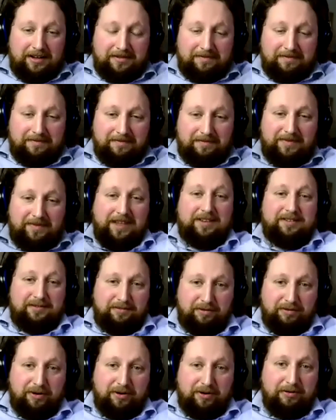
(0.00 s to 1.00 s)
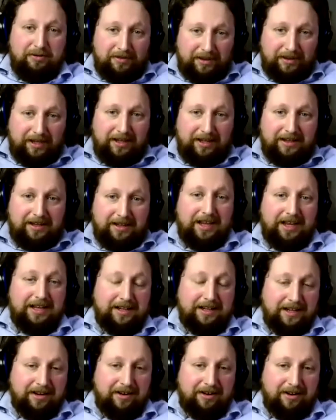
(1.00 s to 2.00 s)
This crew, the Indie
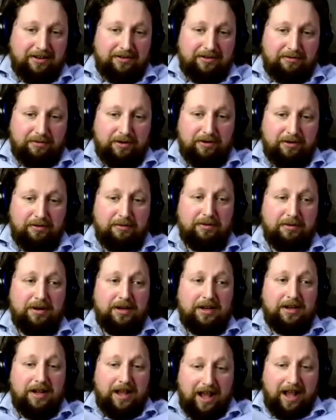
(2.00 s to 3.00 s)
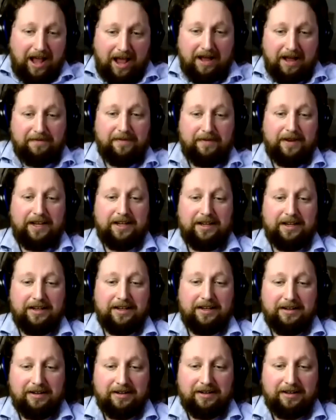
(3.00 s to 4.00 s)
Hall crew, having
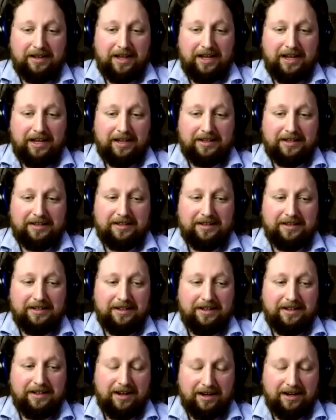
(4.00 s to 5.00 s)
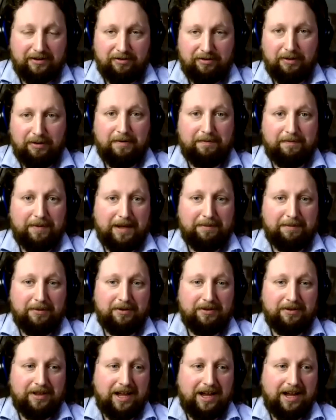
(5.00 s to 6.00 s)
like a group of people
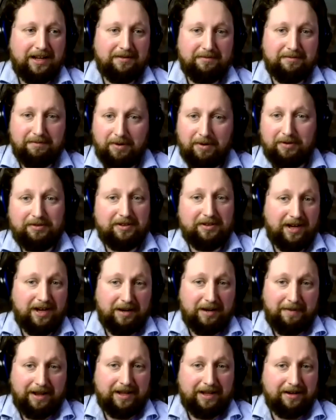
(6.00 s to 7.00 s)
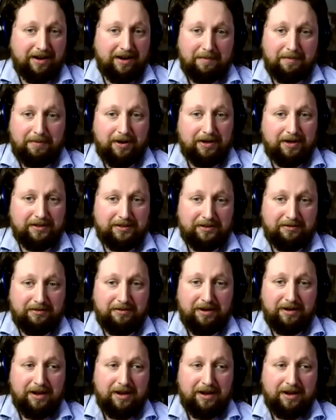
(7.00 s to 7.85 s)
that most of the time I can hop onto.